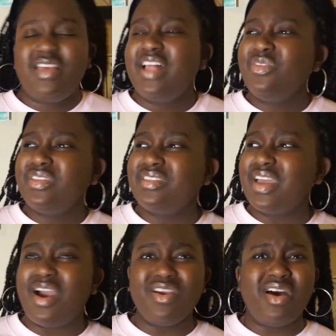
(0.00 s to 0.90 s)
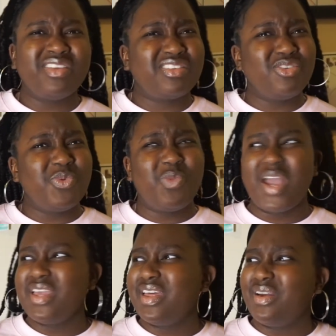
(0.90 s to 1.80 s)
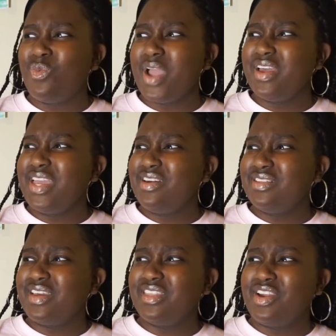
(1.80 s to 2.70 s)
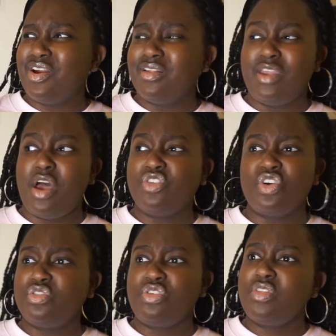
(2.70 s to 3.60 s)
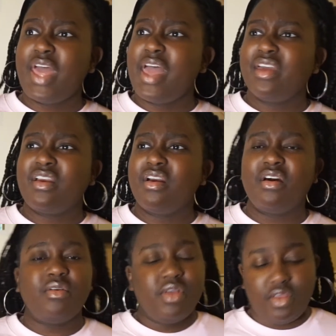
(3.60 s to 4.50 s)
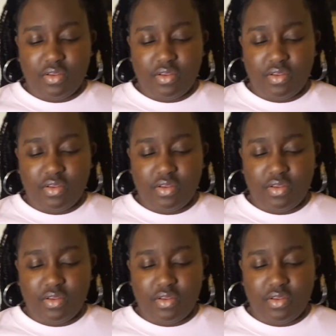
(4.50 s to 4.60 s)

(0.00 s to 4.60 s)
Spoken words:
Eloise is like, are y'all stupid? Why you ain't gonna tell the girl? No, don't do that, girl.